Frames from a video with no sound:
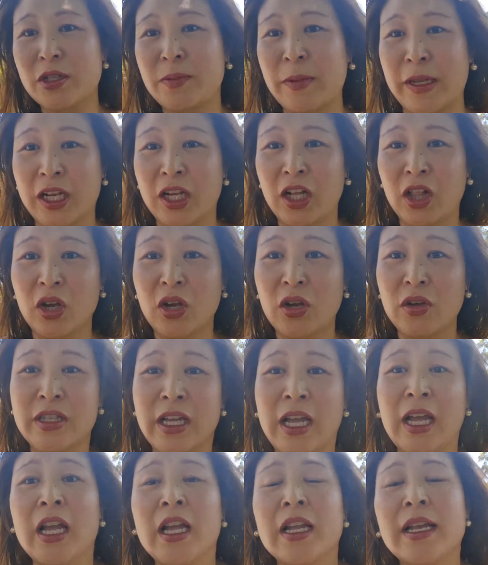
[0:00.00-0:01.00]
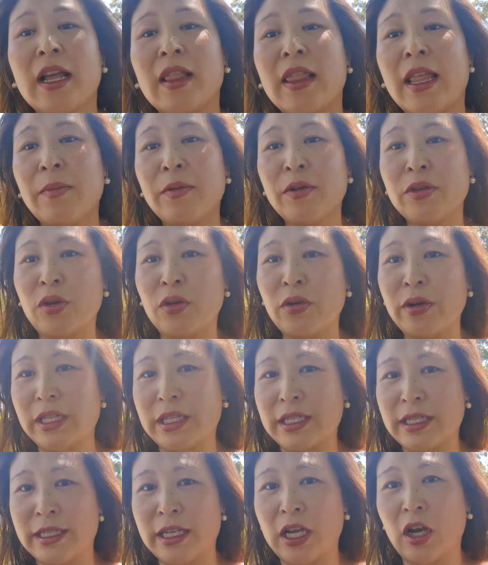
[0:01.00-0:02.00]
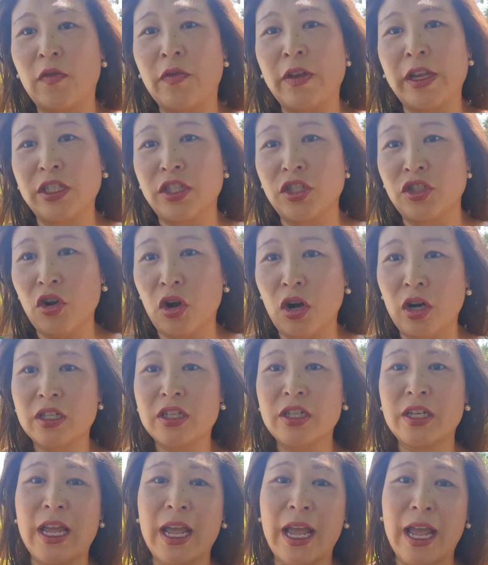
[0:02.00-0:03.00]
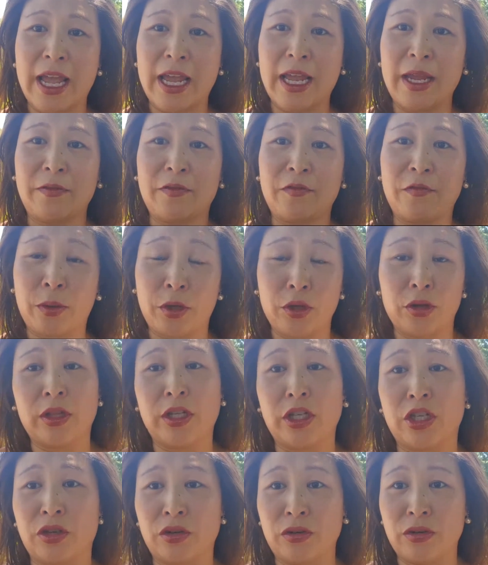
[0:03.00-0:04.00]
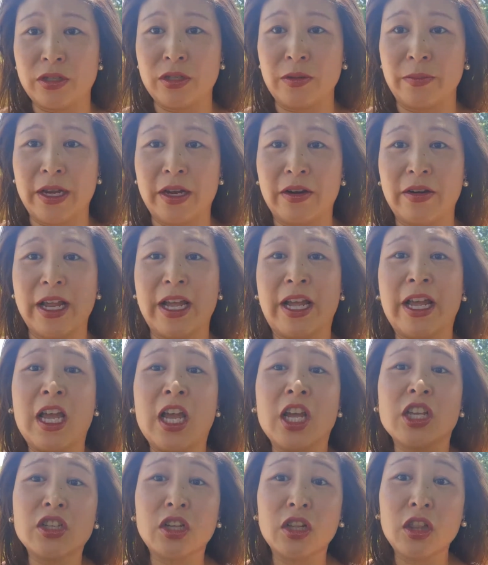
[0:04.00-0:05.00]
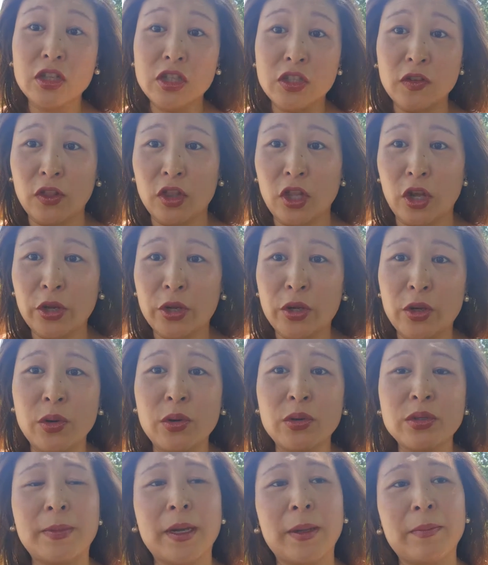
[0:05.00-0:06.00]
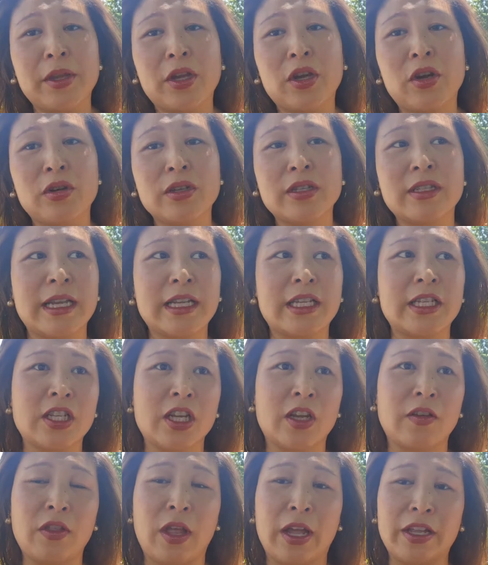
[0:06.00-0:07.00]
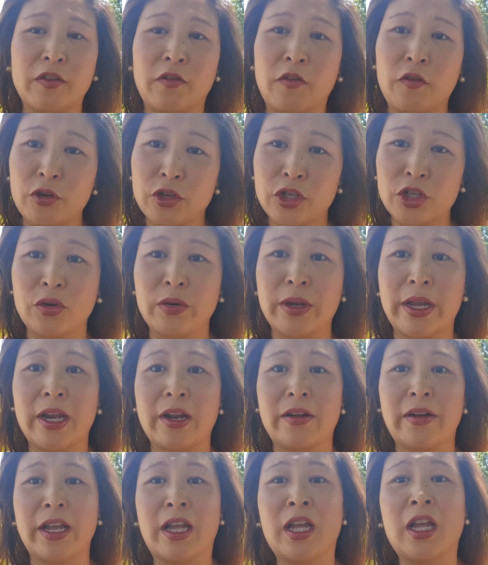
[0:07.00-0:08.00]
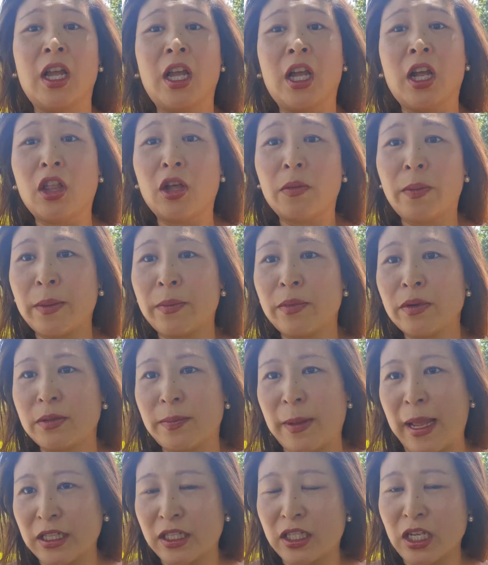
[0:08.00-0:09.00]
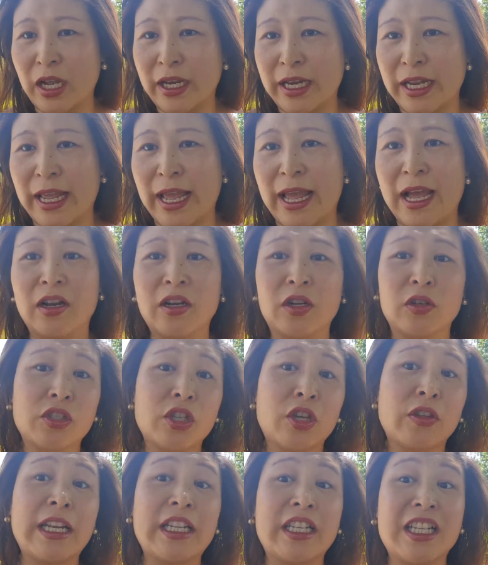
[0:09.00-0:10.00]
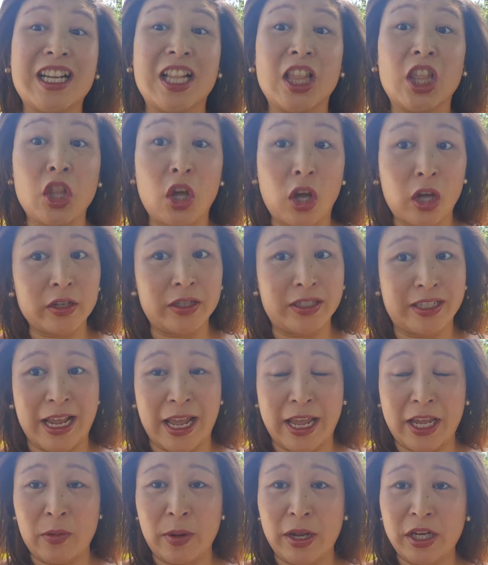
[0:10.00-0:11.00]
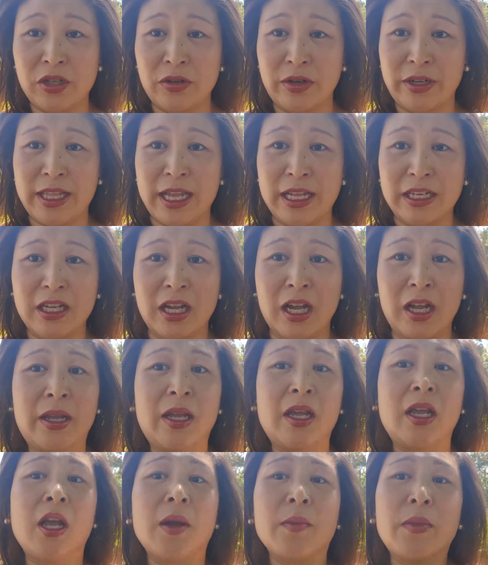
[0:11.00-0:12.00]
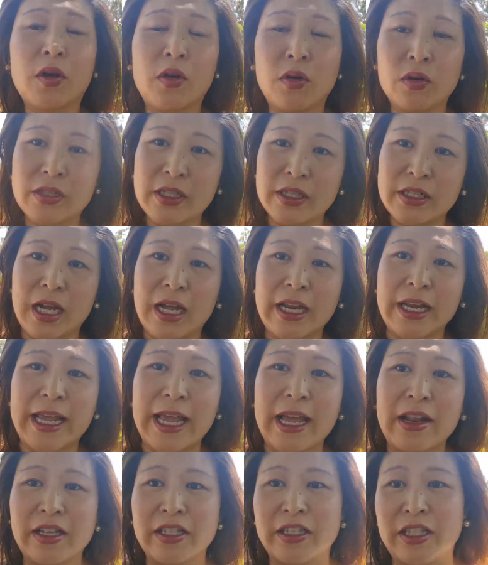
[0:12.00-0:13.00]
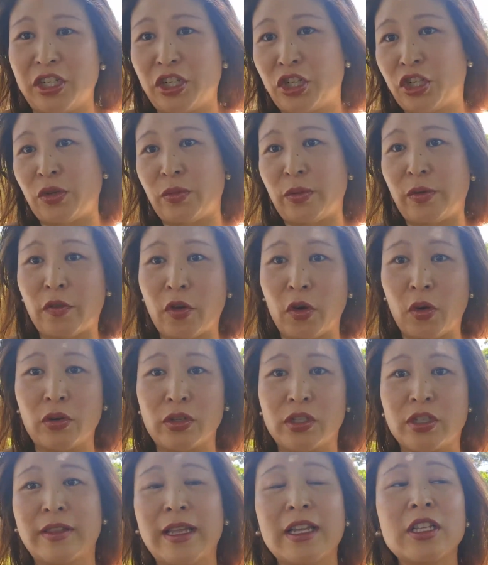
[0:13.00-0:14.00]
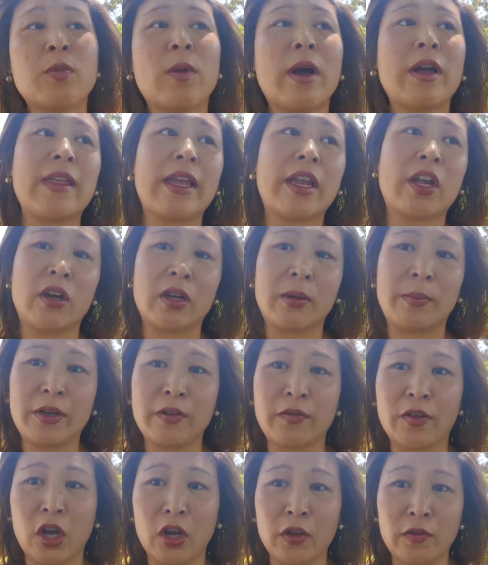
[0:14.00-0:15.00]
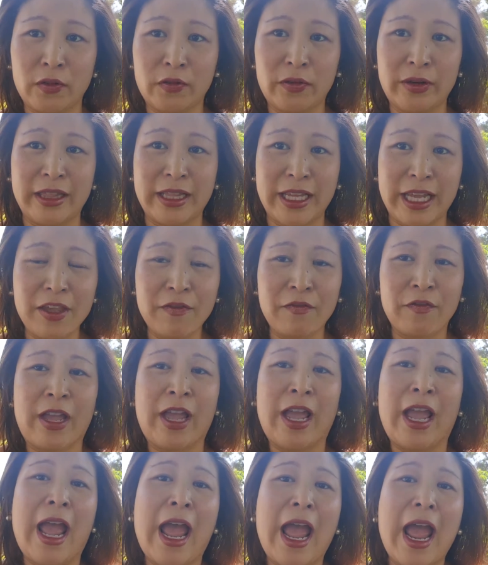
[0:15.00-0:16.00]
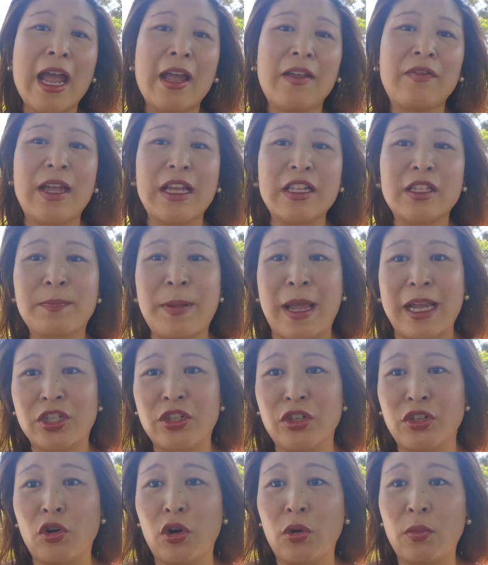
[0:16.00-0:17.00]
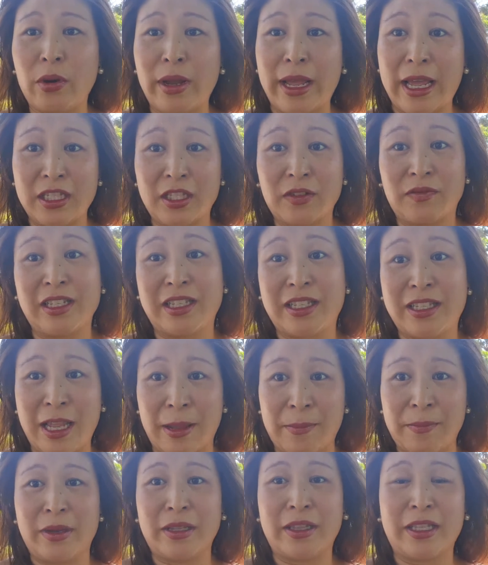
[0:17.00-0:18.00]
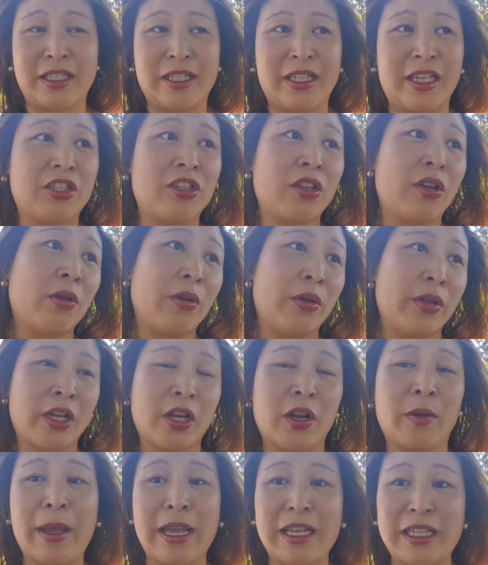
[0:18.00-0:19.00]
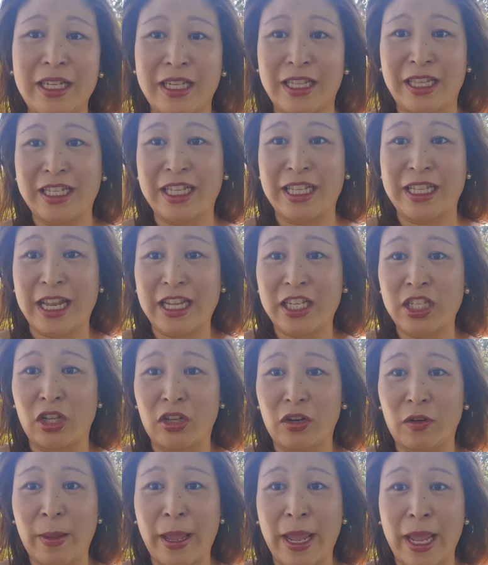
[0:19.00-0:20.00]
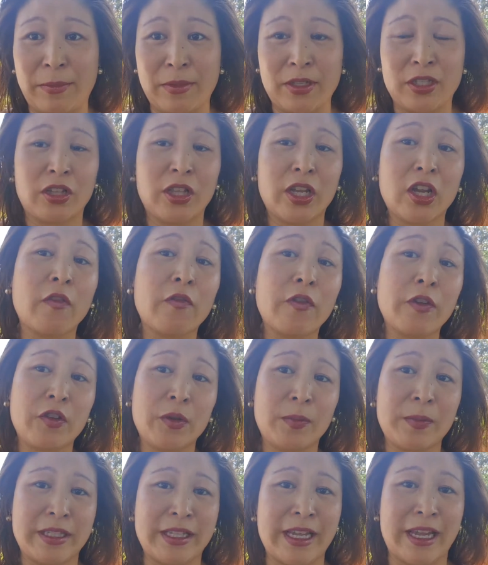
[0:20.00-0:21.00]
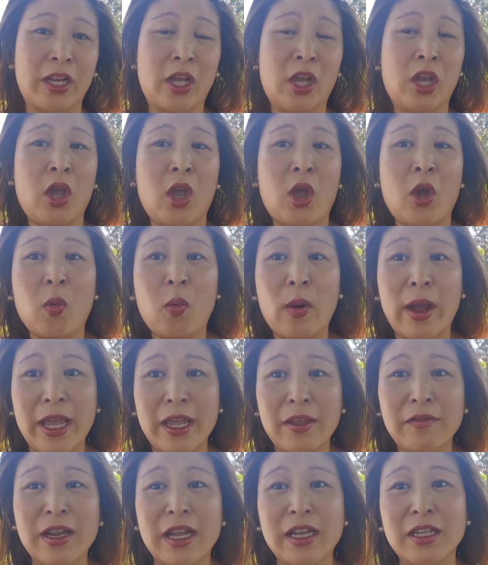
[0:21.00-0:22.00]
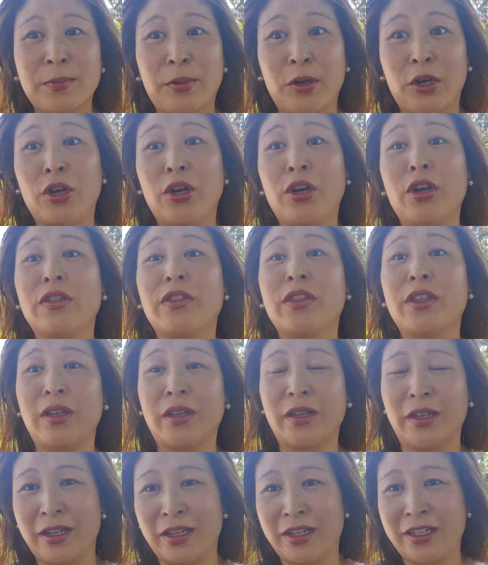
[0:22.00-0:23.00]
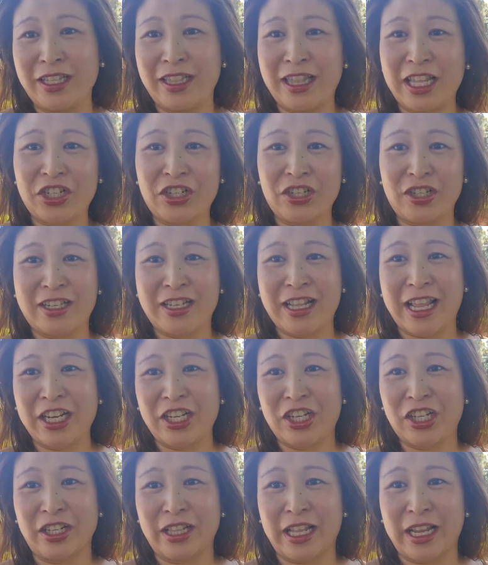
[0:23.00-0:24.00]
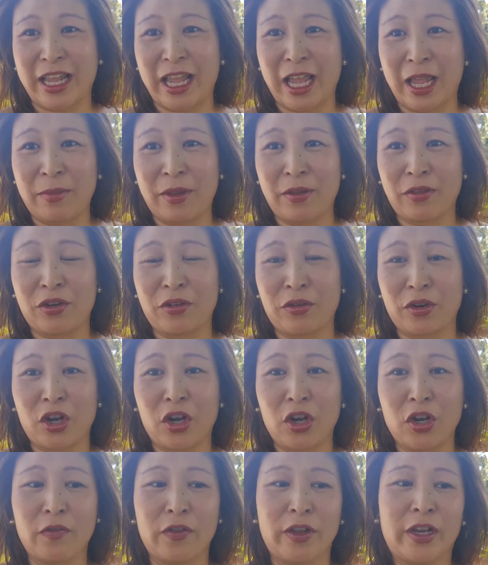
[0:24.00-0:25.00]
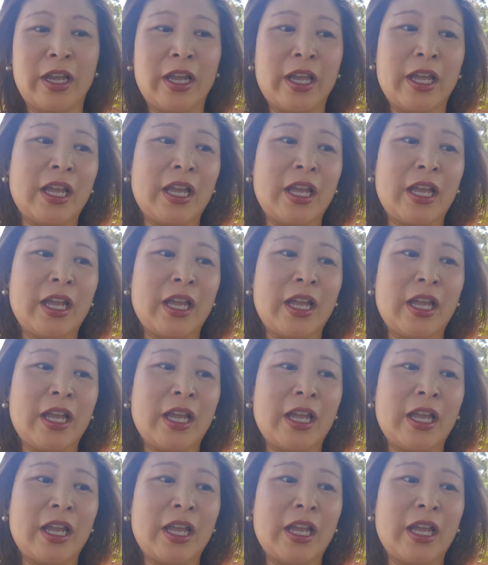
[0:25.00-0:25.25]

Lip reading: been closed. Now, Labrador itself is not a purely tourism area. It's got lots of locals, but because they serve like the foreshore area, a lot of people is about dining out. Also, they did a lot in takeaway during that time, because the dining out is an issue, of course. So that's why they got a bit of COVID relief, and that's back to normal as of December this year. So, you know, basically the next lot of payments. So they got 50% waived as per the legislation that came in through COVID.